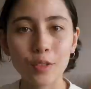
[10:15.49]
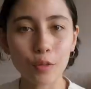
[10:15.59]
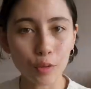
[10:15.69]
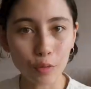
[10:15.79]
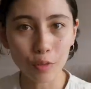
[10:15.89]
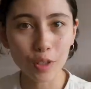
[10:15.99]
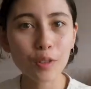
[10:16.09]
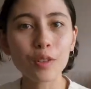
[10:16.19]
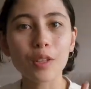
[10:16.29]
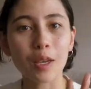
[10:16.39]
So, if you
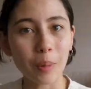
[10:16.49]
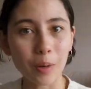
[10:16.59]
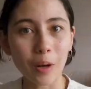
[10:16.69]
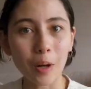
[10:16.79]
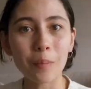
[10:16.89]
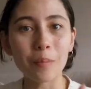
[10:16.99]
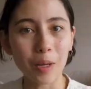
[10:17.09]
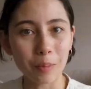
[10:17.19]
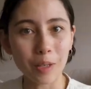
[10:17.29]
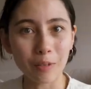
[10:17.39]
feel like BetterHelp
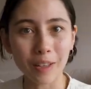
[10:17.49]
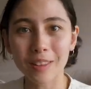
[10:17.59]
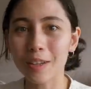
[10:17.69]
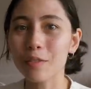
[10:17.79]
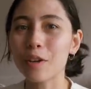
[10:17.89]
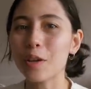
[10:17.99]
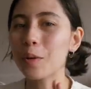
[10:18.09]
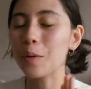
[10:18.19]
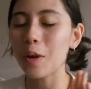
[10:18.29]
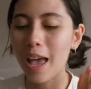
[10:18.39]
might be the right thing for
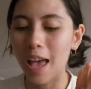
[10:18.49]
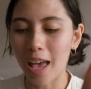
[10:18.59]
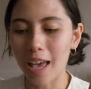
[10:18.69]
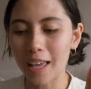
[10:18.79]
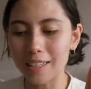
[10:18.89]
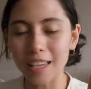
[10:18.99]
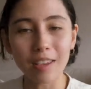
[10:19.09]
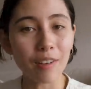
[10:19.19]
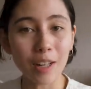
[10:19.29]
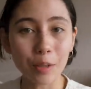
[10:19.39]
you and a
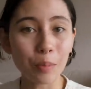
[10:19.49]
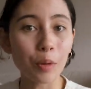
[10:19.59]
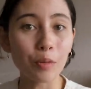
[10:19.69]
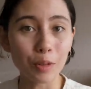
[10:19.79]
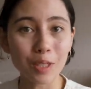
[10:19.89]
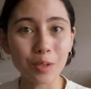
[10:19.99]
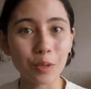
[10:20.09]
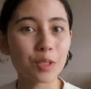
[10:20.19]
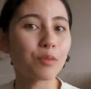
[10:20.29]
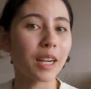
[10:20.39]
valuable
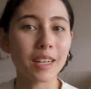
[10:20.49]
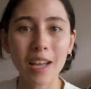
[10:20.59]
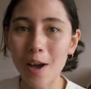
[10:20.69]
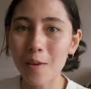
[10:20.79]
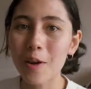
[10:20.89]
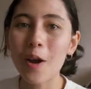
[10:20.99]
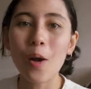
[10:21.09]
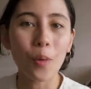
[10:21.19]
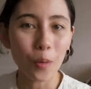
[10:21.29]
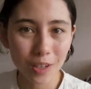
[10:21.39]
resource right now
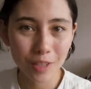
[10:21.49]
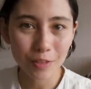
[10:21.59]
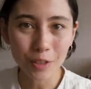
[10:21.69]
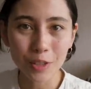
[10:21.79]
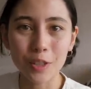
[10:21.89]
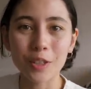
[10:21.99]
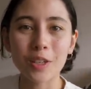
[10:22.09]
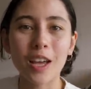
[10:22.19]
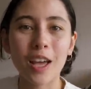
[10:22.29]
or in the future,